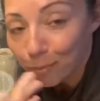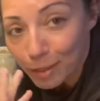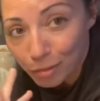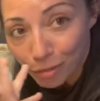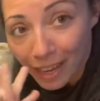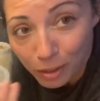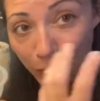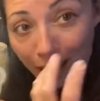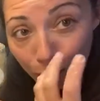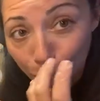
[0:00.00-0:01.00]
In fact,
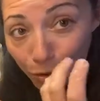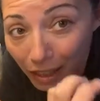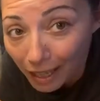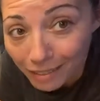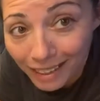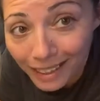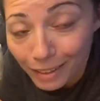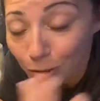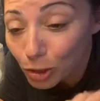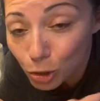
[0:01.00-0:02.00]
when I do that,
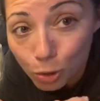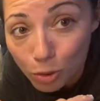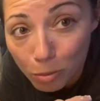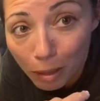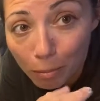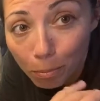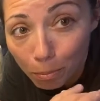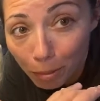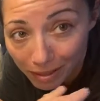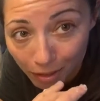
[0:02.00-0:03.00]
I reduce my
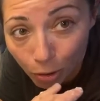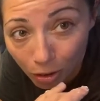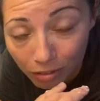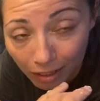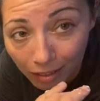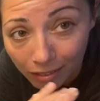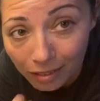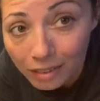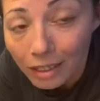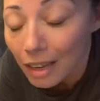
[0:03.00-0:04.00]
butter content